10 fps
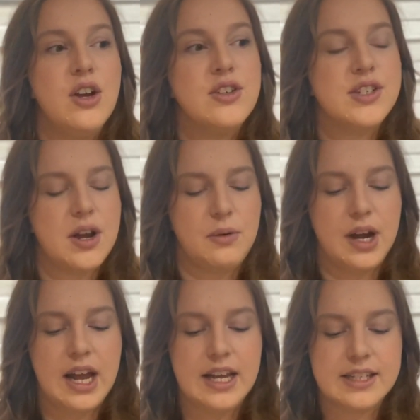So
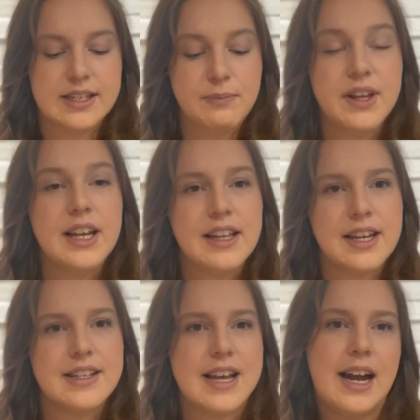something like
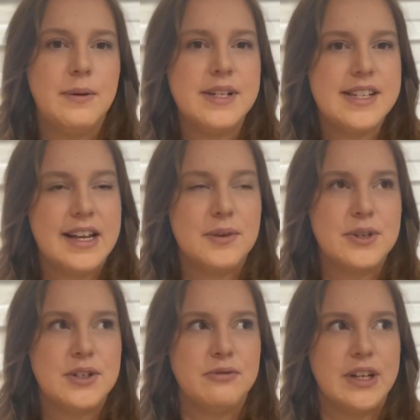this, I would say that would
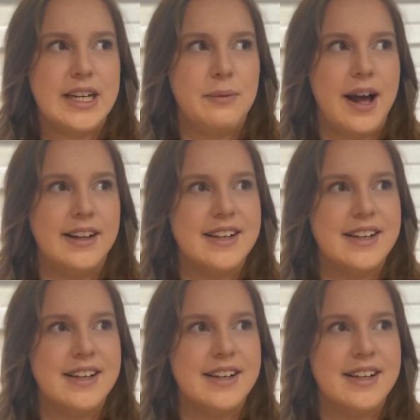do really well.